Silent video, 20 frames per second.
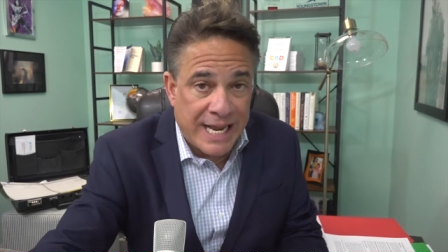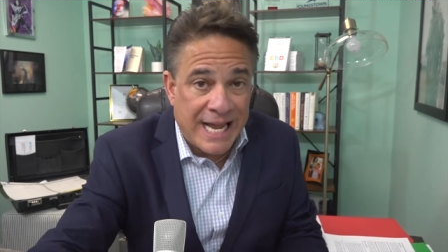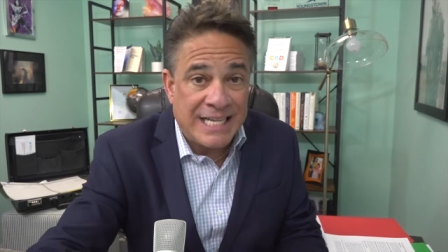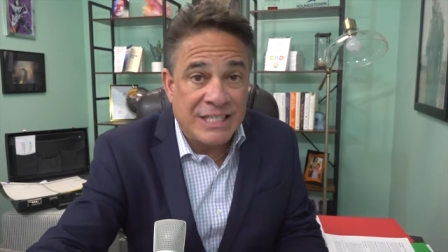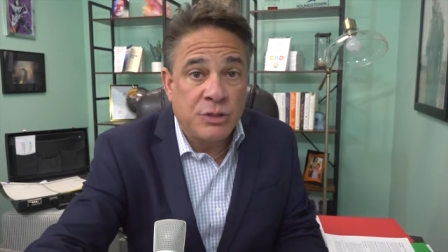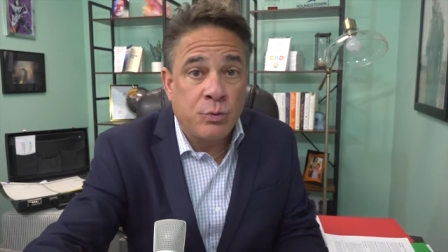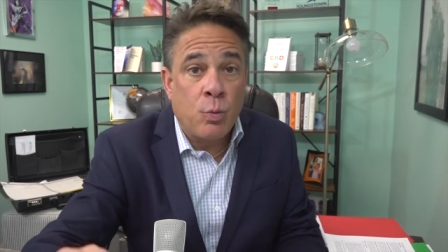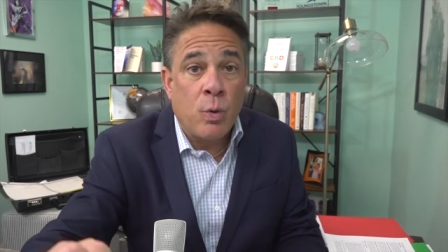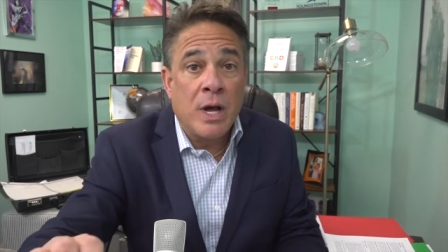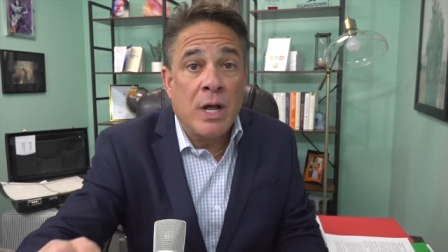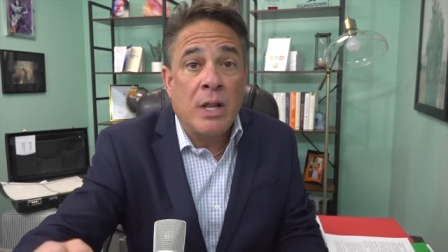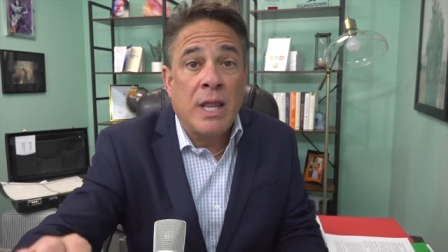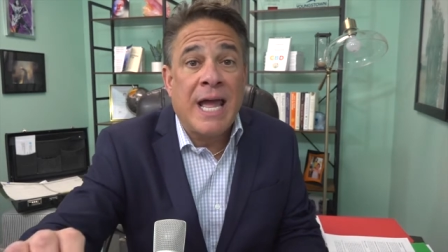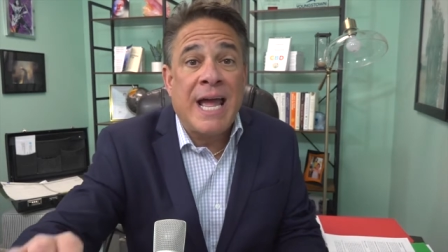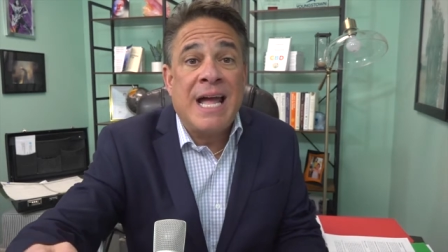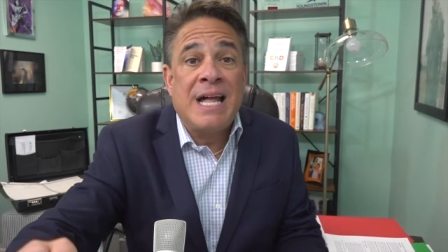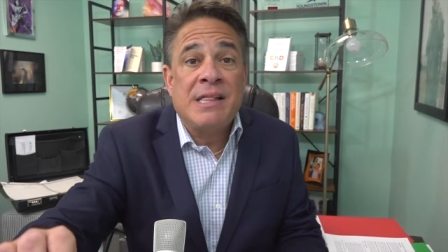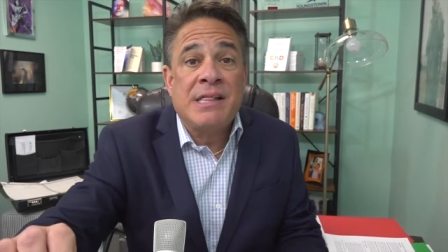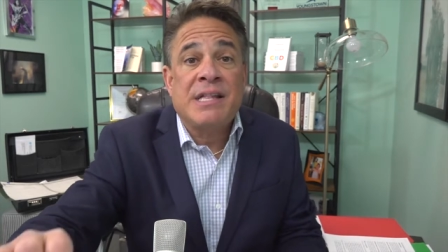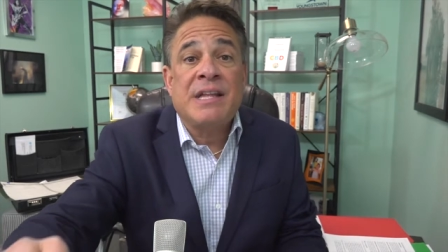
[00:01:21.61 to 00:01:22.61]
as well
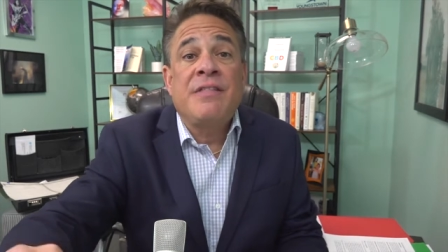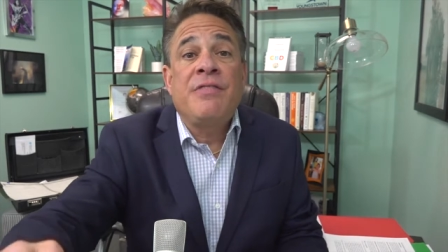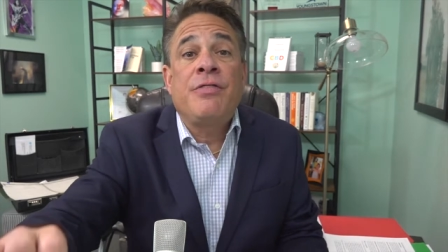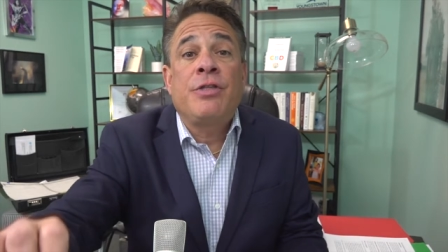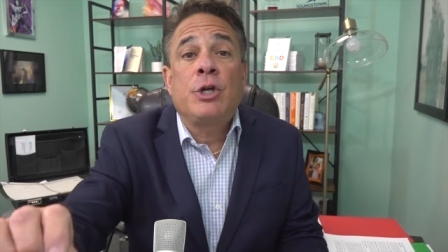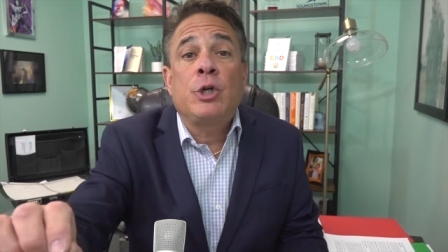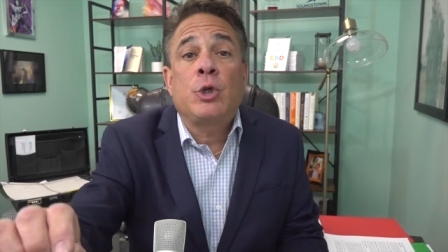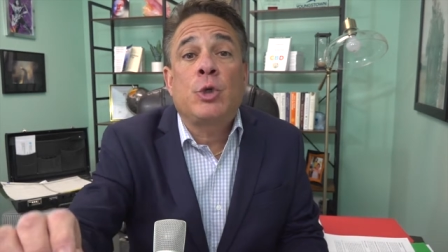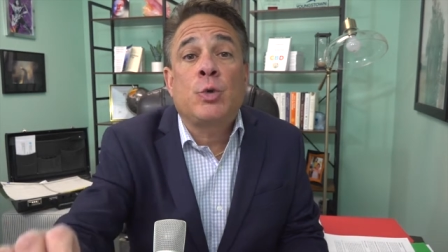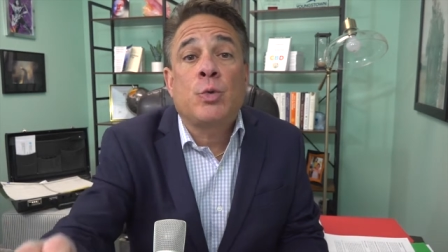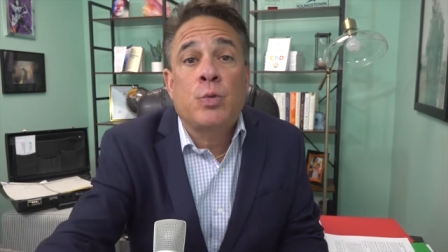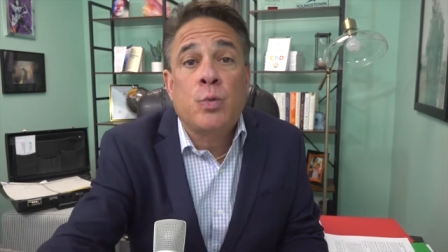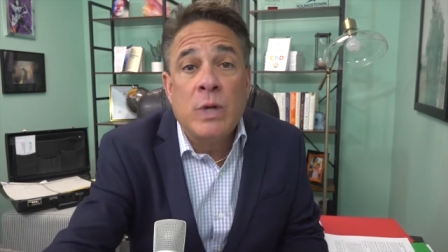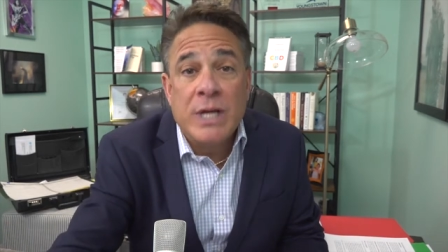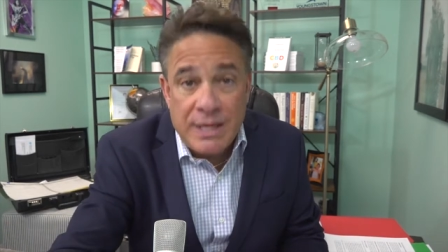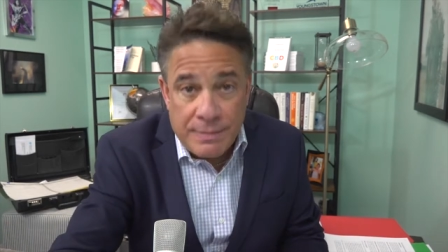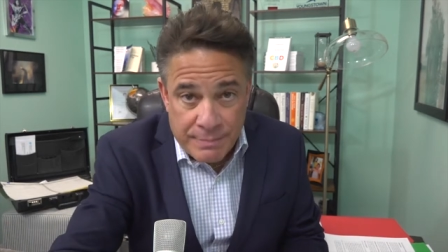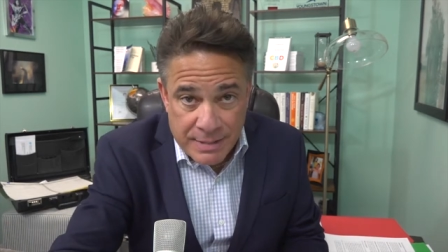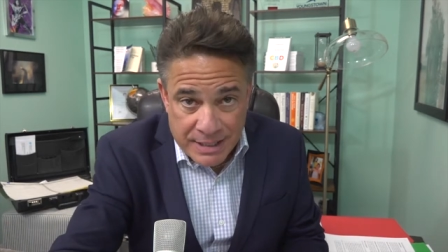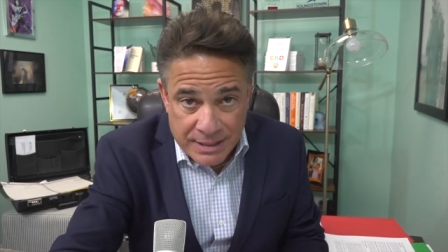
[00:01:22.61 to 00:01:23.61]
as in the
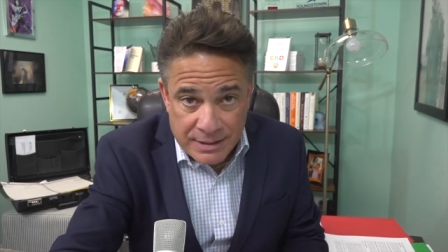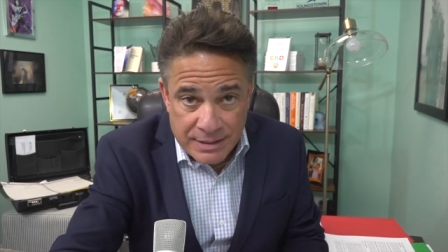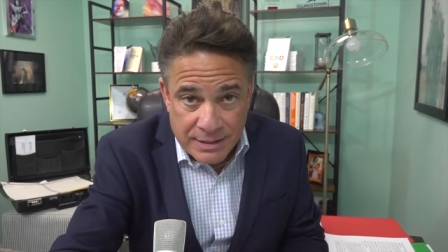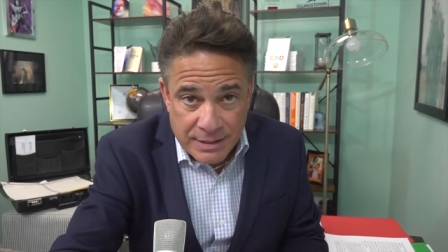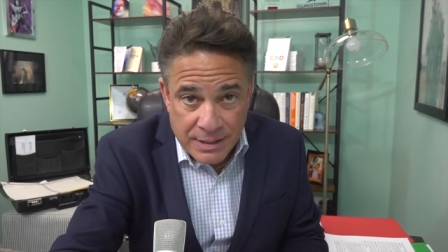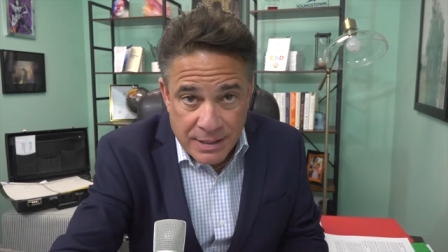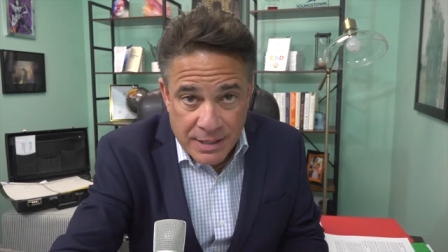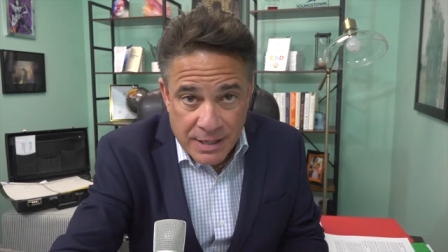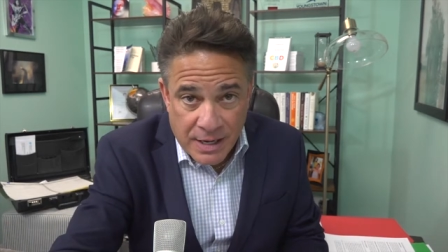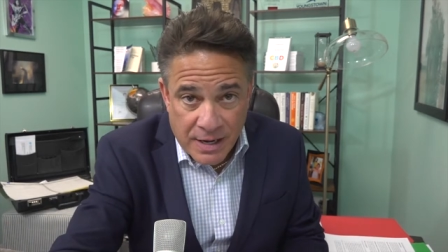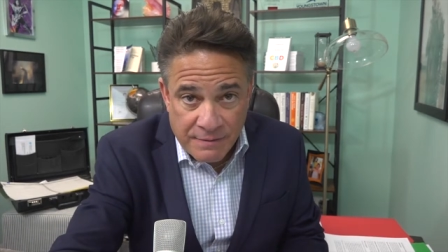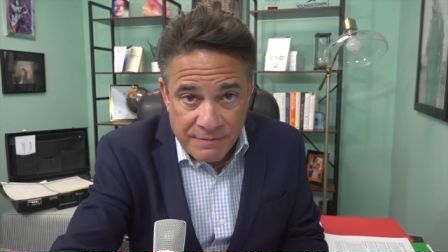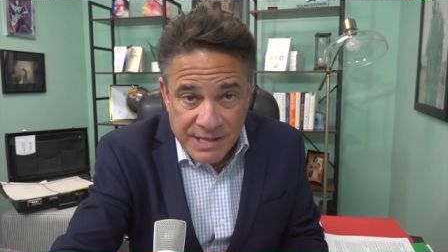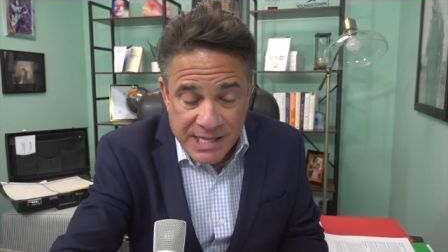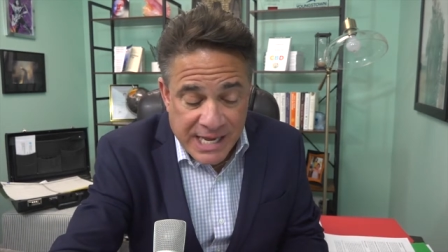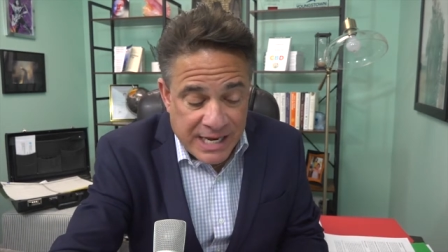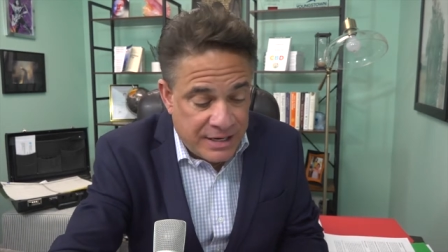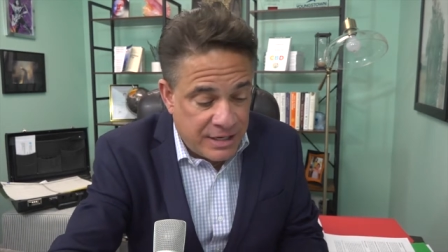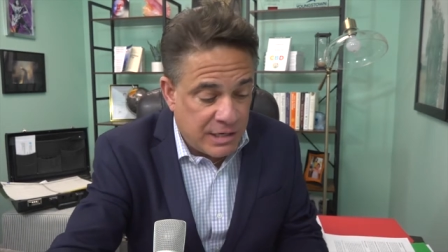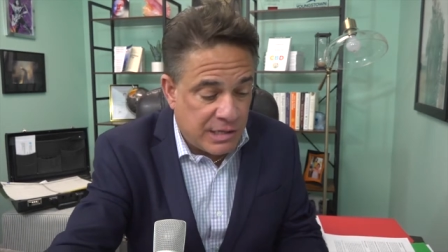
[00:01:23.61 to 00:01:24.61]
treatment of
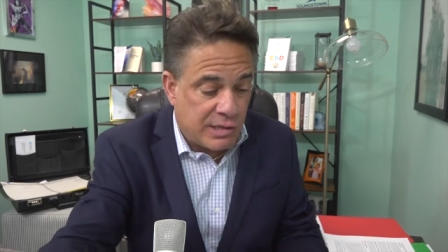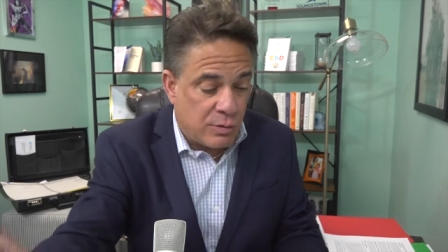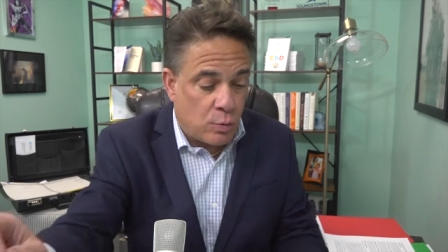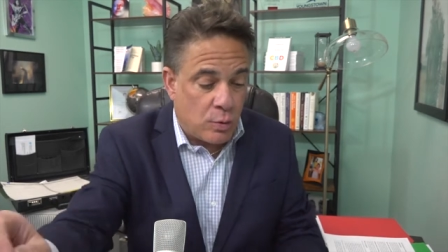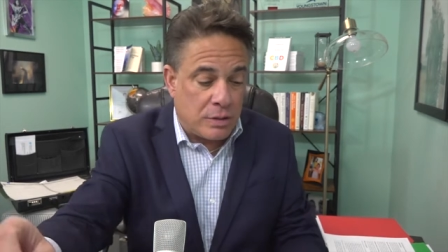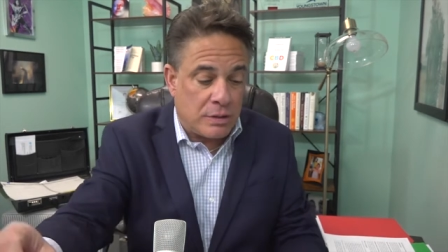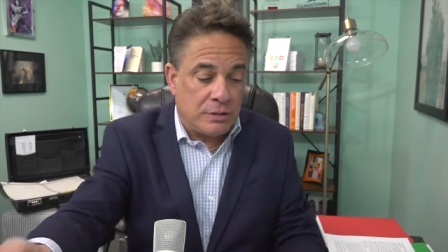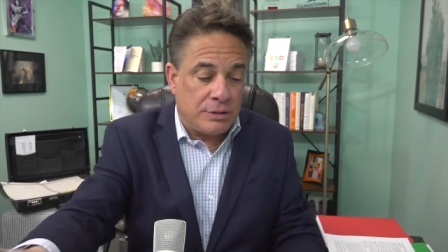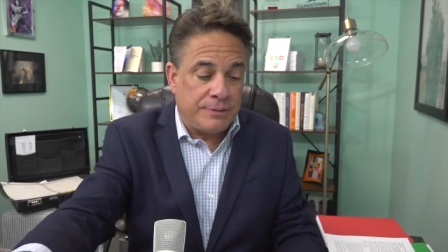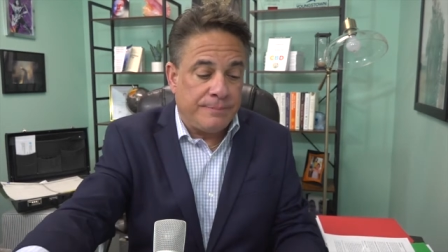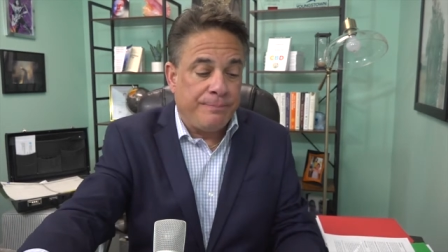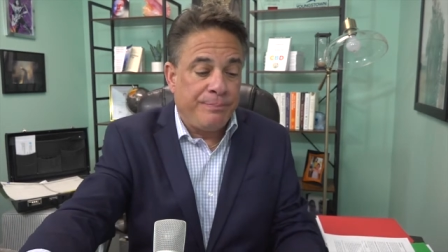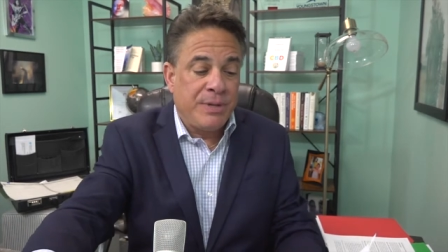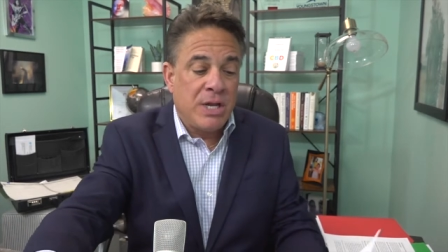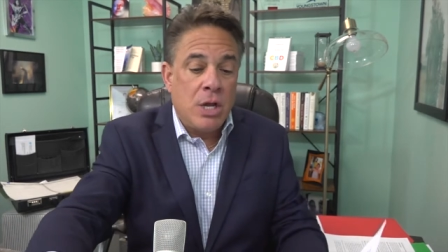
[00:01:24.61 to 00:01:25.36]
skin disorders.